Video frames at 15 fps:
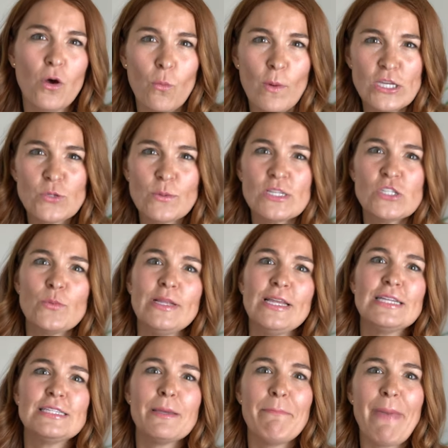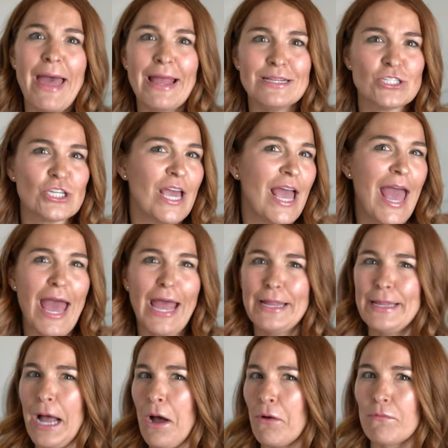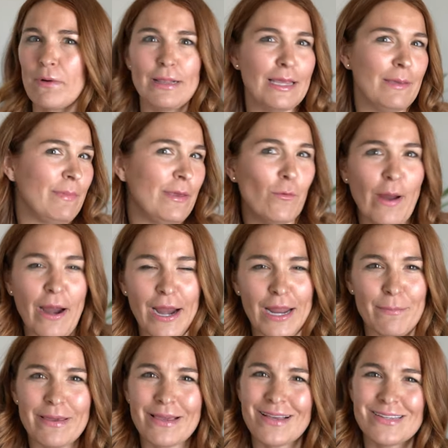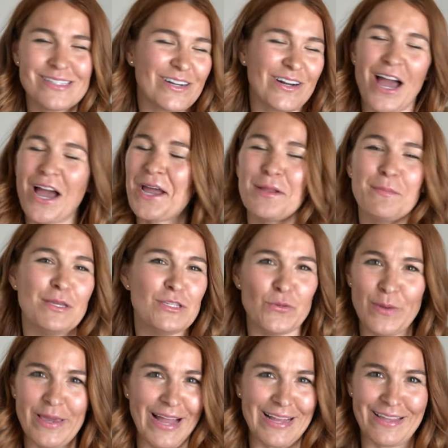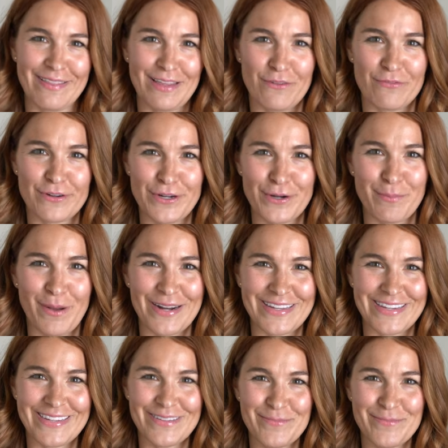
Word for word: Which ones we need to bench and not really be wearing because they're not gonna be doing anything for your body.